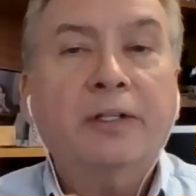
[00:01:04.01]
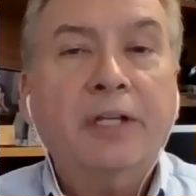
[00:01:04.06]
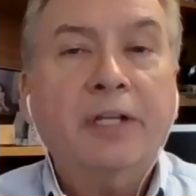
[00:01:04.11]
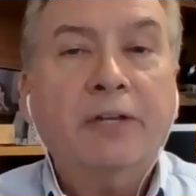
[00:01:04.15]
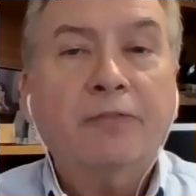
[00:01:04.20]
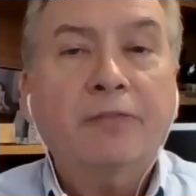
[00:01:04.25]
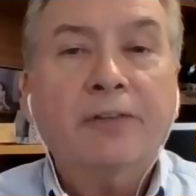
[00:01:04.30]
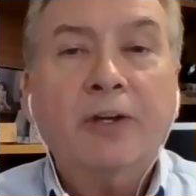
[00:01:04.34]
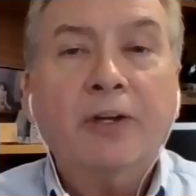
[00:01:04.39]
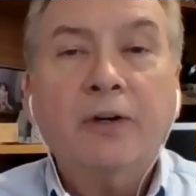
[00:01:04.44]

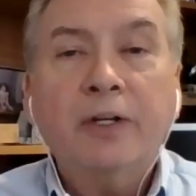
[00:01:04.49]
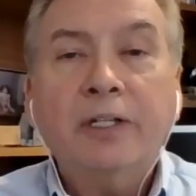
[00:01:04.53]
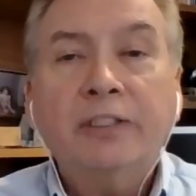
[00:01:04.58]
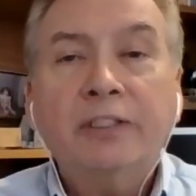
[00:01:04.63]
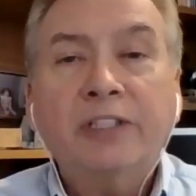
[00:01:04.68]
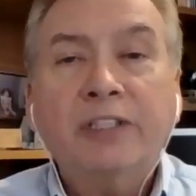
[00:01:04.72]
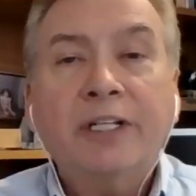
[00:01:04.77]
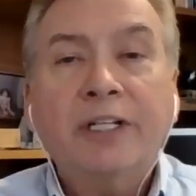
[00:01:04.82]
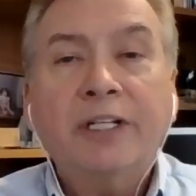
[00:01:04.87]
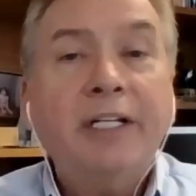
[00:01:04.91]
if there
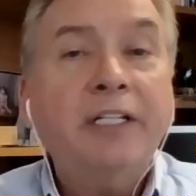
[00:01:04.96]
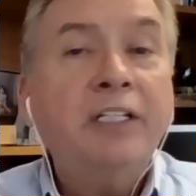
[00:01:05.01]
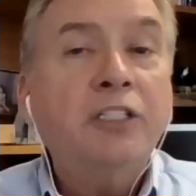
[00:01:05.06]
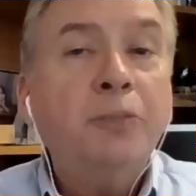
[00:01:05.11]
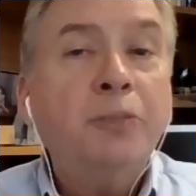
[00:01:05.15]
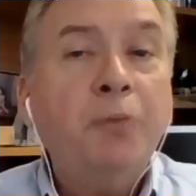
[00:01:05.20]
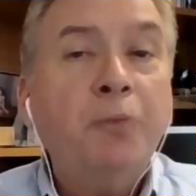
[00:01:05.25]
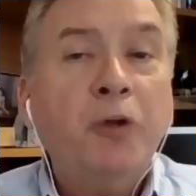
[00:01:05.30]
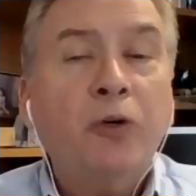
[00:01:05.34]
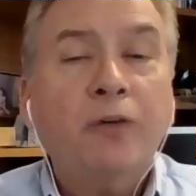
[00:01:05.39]
is any
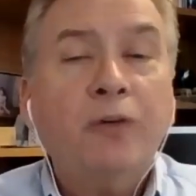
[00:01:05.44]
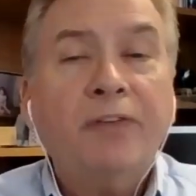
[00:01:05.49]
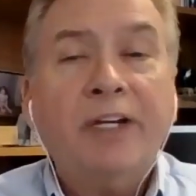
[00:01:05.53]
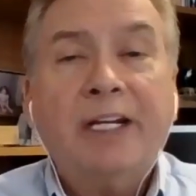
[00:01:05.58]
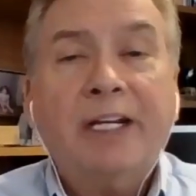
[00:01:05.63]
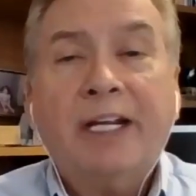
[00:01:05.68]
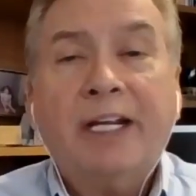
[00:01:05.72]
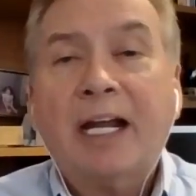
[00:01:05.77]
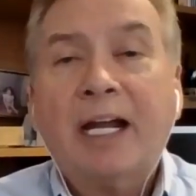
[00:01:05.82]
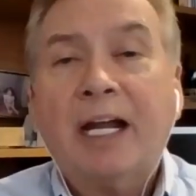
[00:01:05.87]
dispute of
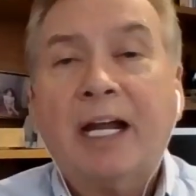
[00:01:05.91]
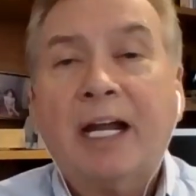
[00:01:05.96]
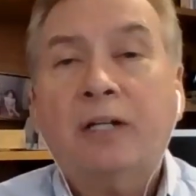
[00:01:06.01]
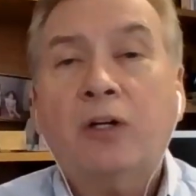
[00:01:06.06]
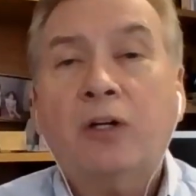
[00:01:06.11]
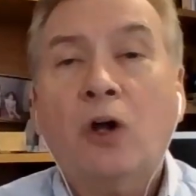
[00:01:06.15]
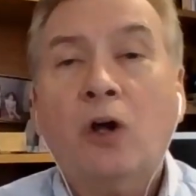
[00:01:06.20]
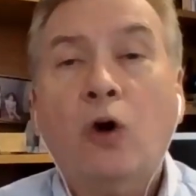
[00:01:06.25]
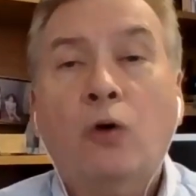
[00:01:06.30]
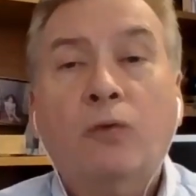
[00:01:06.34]
any
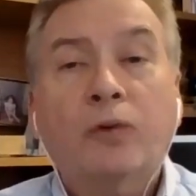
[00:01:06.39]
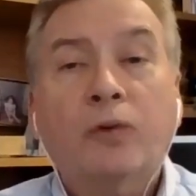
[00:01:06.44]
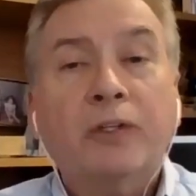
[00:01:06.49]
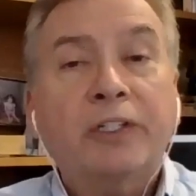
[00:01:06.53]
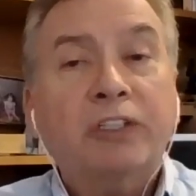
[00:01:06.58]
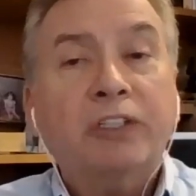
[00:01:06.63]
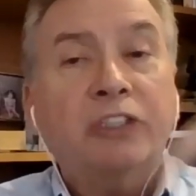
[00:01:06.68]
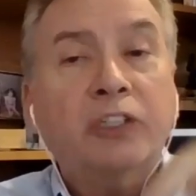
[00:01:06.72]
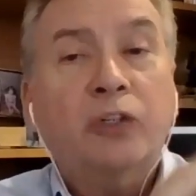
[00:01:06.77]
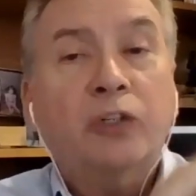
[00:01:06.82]
kind over
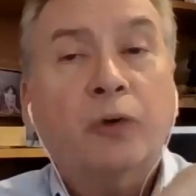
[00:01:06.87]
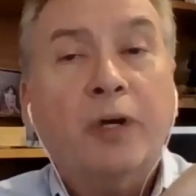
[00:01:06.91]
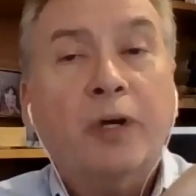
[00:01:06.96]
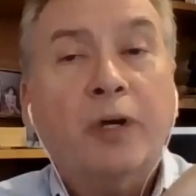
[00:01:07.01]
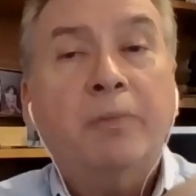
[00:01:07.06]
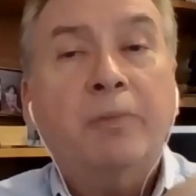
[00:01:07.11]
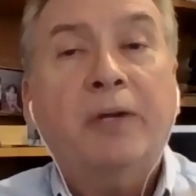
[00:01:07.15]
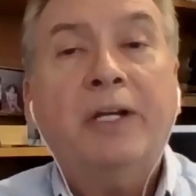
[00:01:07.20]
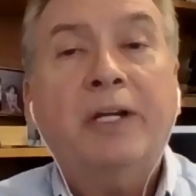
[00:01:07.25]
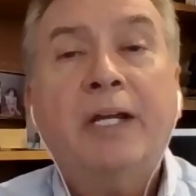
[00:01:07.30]
this
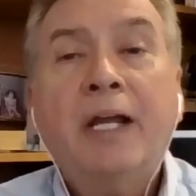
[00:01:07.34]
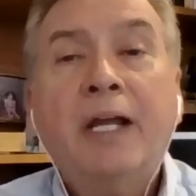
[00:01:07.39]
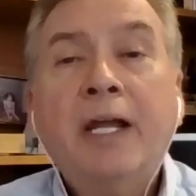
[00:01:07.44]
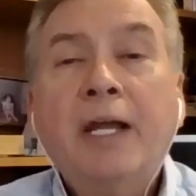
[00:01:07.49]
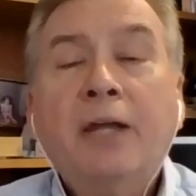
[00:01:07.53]
agreement,